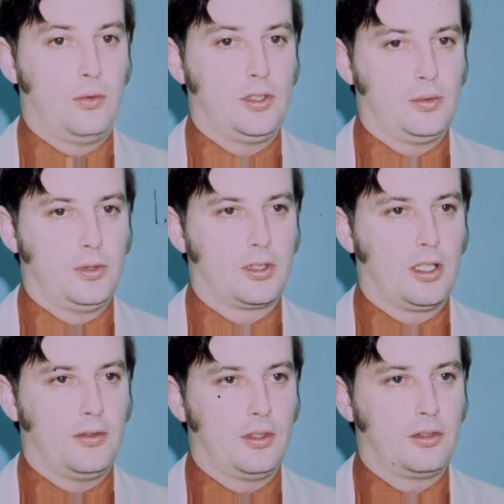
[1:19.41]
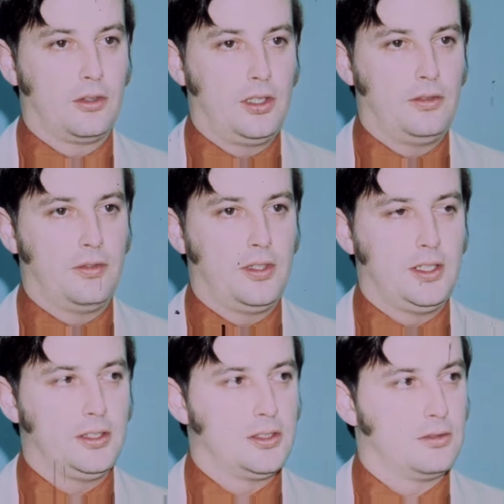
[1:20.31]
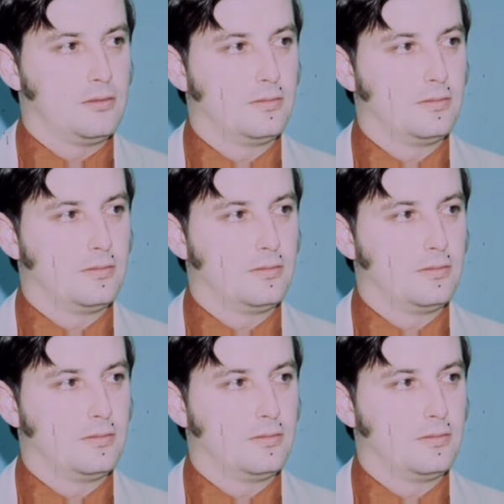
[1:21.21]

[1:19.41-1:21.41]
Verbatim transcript: which will cover green fees.